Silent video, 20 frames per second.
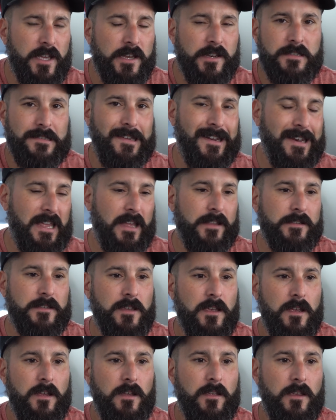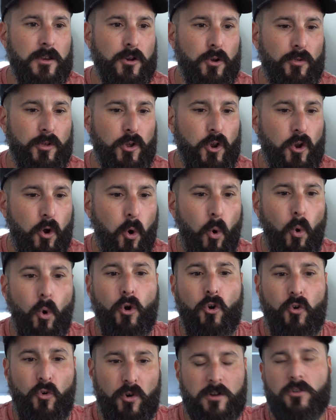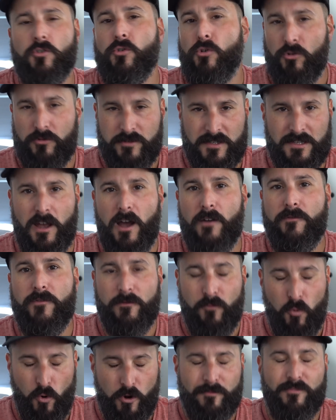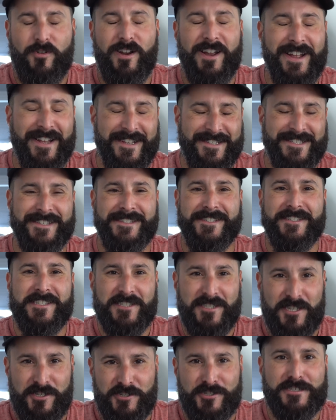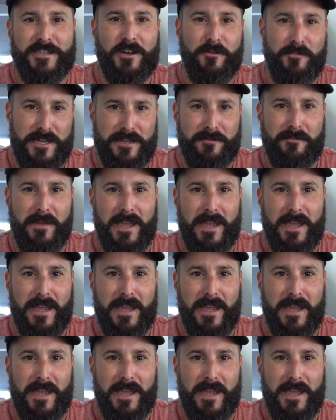That is, not against the core critical stuff of WordPress and the decisions that are being